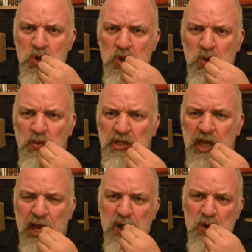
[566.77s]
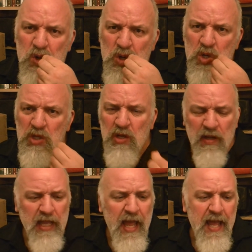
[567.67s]
Cool, what's that? It's
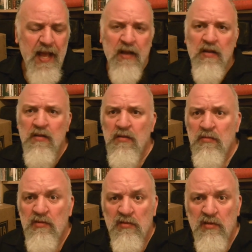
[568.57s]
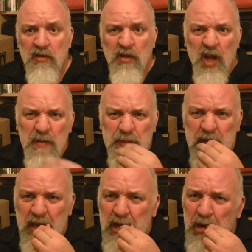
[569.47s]
like cat here. I ain't
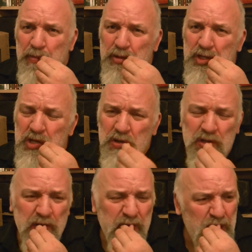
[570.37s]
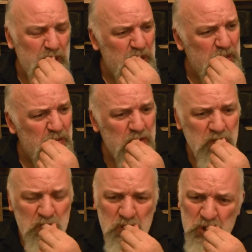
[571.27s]
been near no pussy or nothing.
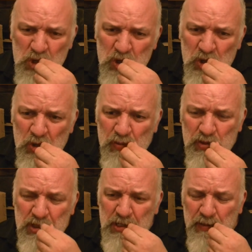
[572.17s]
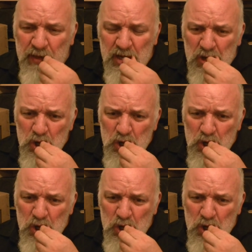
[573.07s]
Pussies, I mean.